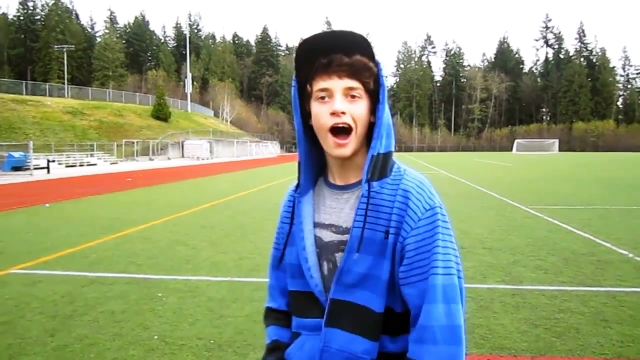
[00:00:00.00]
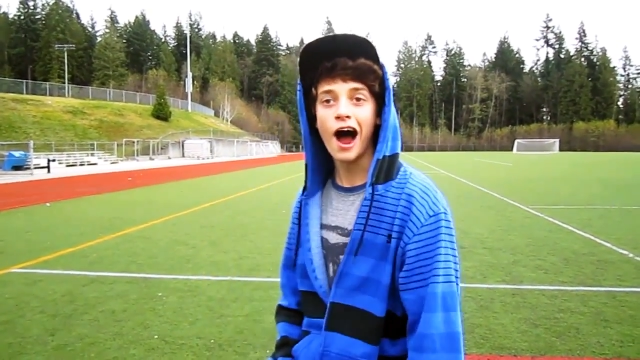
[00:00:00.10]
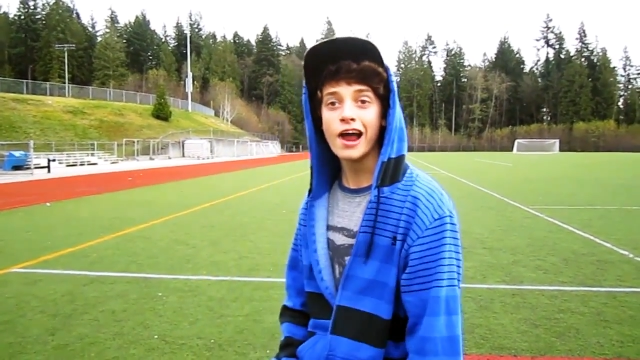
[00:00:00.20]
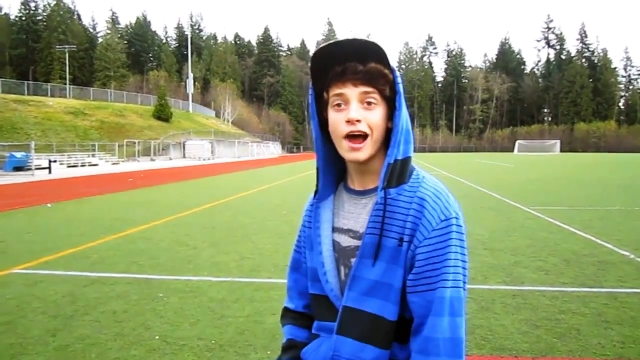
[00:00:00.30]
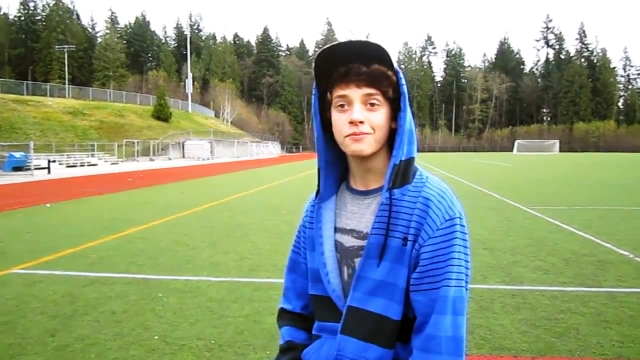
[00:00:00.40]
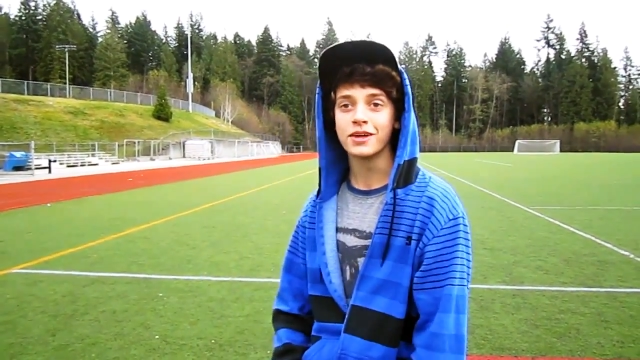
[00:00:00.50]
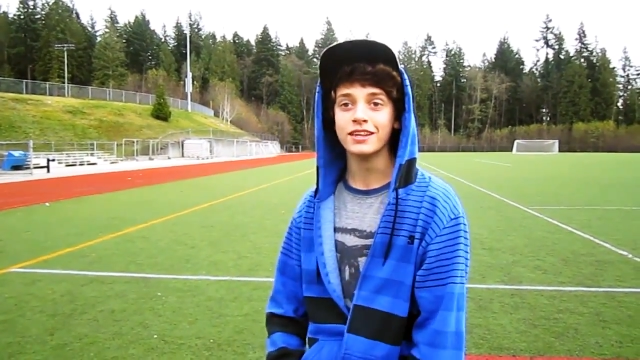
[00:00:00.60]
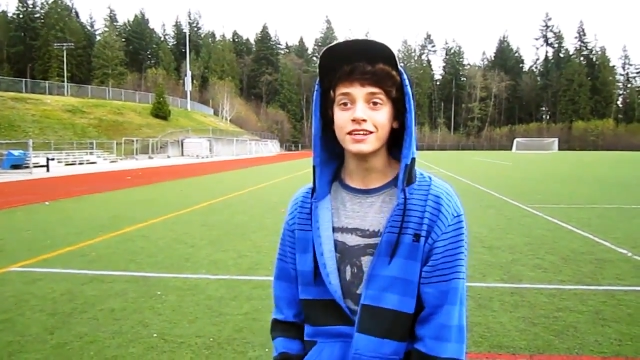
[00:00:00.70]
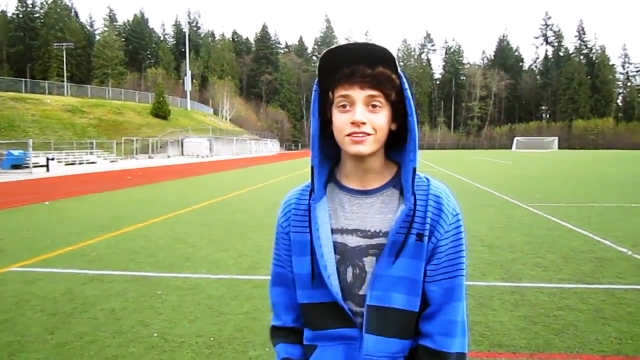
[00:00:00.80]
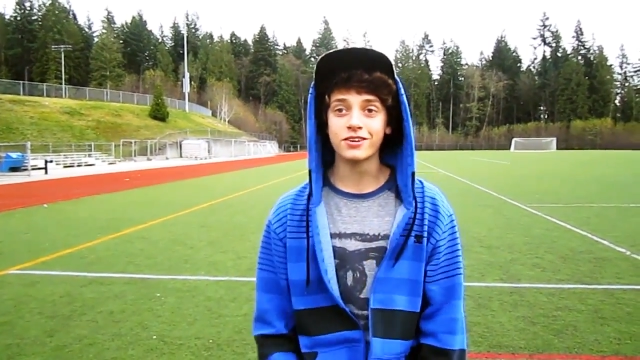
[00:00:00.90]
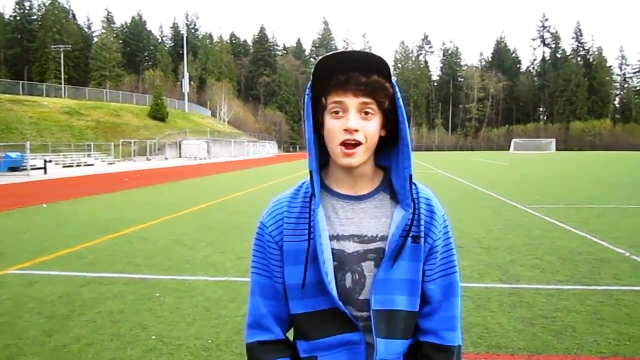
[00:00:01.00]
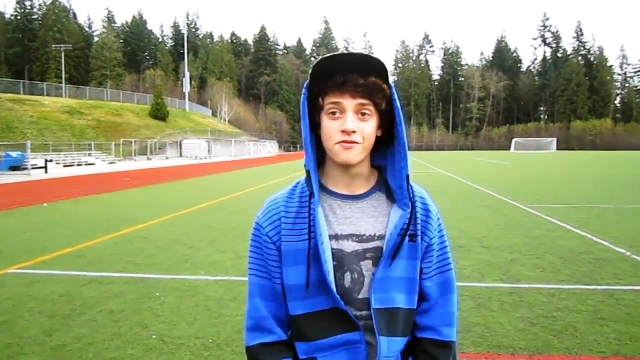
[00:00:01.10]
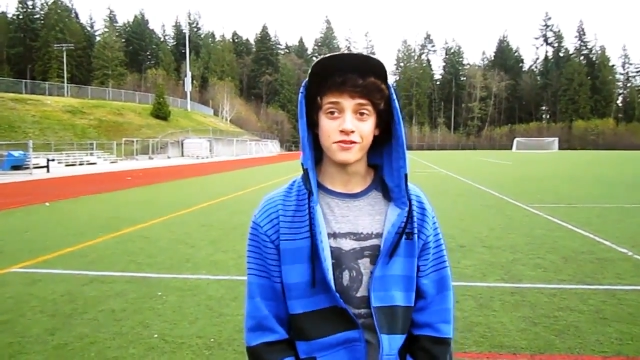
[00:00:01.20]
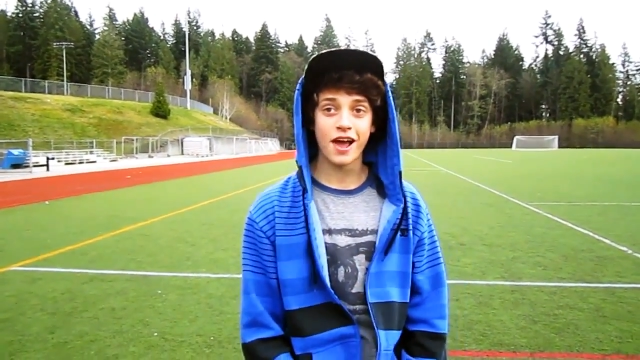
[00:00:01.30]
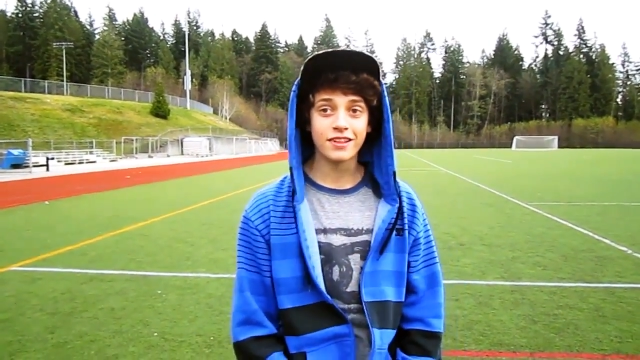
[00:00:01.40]
I am the leader
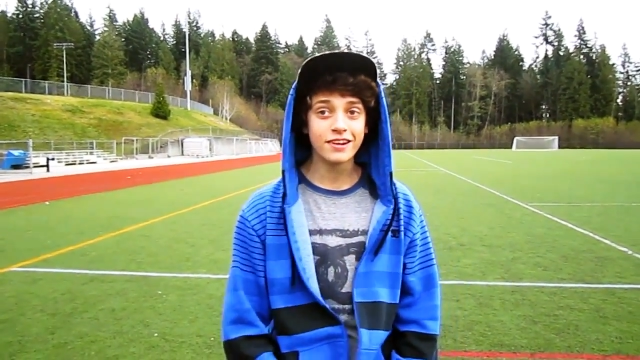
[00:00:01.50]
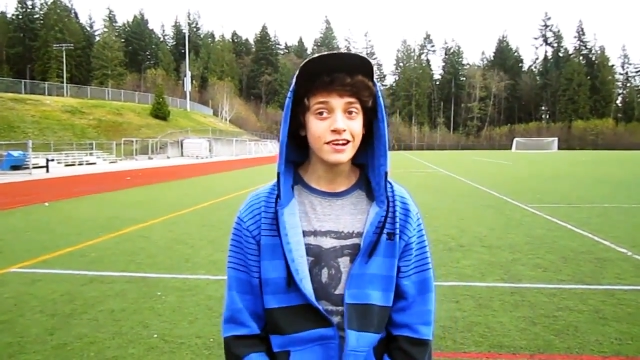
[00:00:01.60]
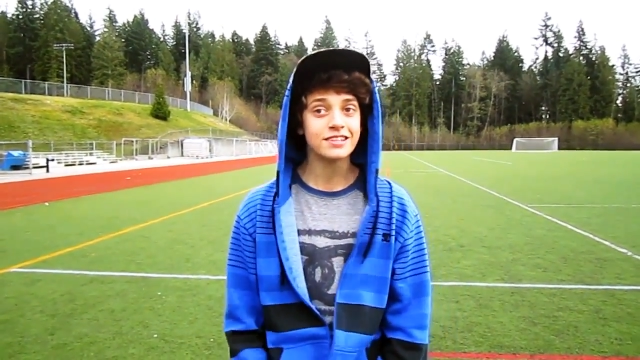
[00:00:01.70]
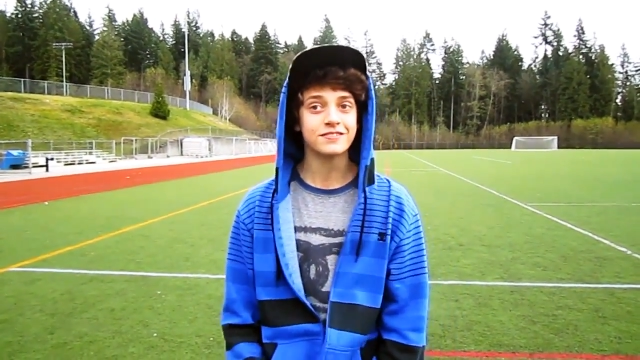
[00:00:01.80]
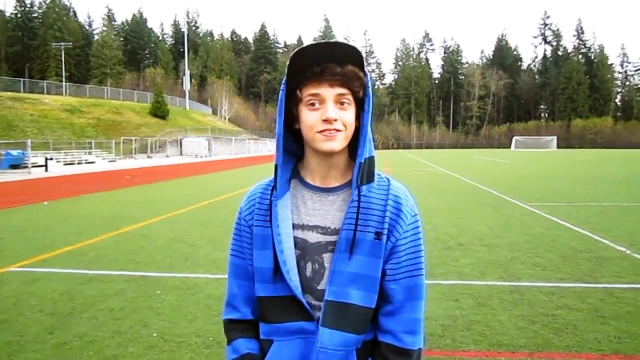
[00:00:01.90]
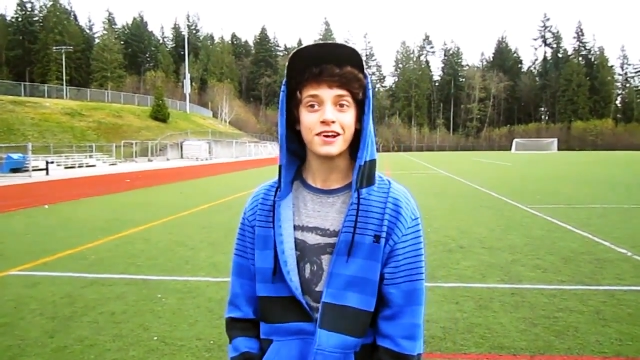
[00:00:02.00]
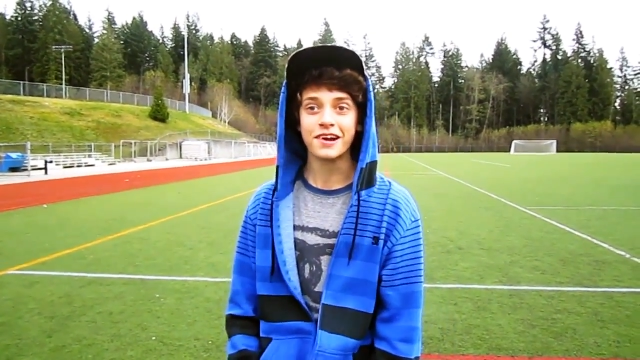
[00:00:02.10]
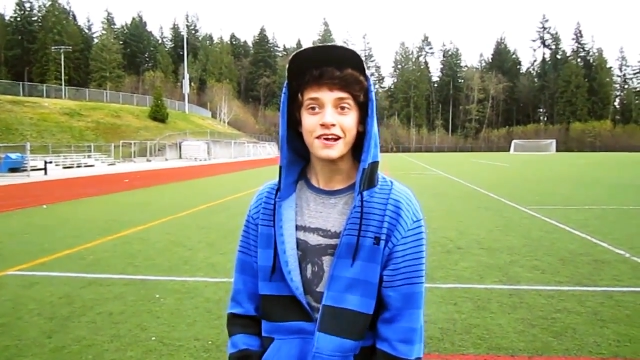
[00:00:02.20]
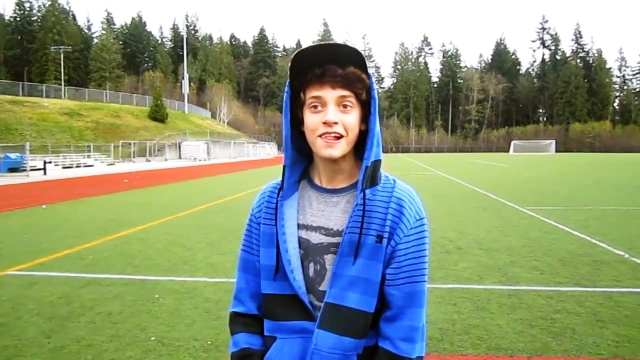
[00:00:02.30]
of Red River